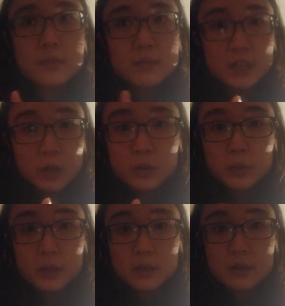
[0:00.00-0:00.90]
dealt
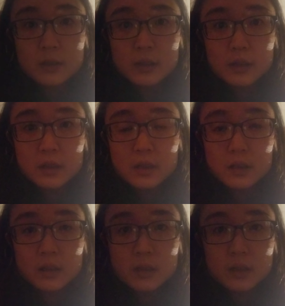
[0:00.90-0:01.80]
with,
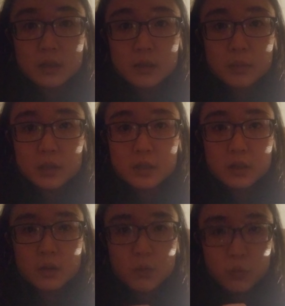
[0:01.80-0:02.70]
but
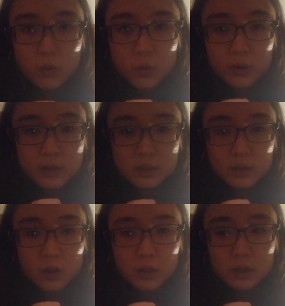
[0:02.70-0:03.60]
a war is
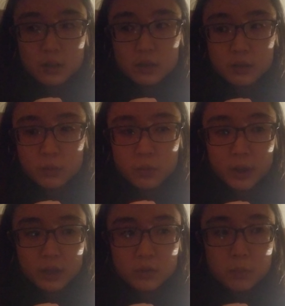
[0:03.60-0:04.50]
not the
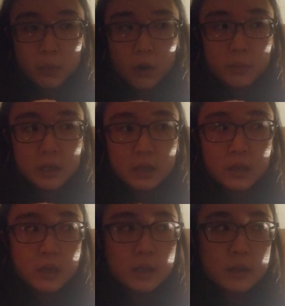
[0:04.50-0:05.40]
way to bombing.
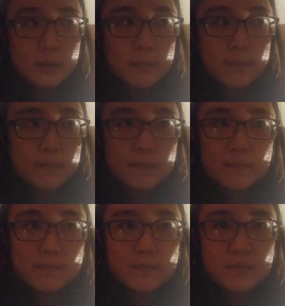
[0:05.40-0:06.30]

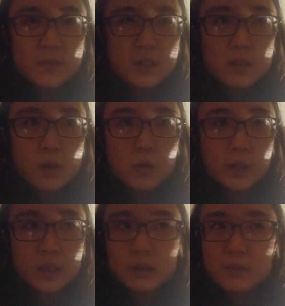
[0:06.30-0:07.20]
No,
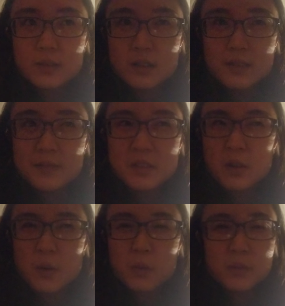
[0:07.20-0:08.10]

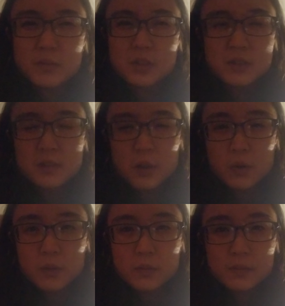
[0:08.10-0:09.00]
no, just no.
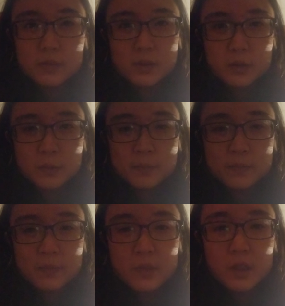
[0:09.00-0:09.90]
So
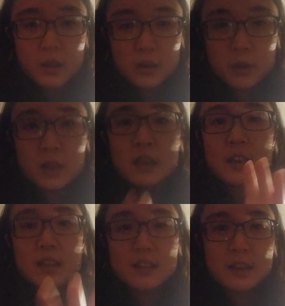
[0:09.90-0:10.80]
anyway,
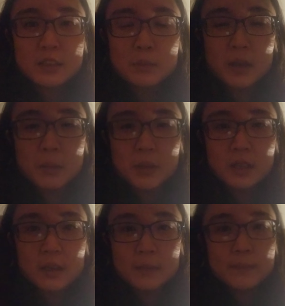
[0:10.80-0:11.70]
that's my
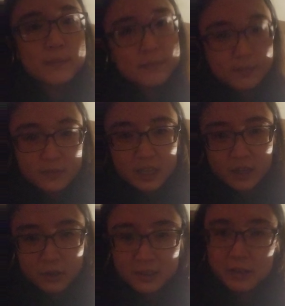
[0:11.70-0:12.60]
opinion. Take it
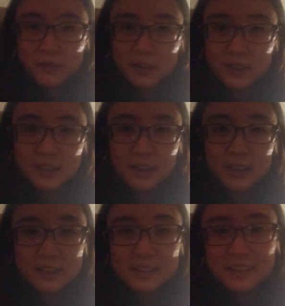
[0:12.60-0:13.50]
or leave it,
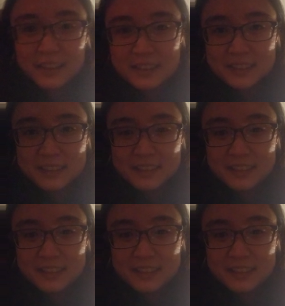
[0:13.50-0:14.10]
and thanks.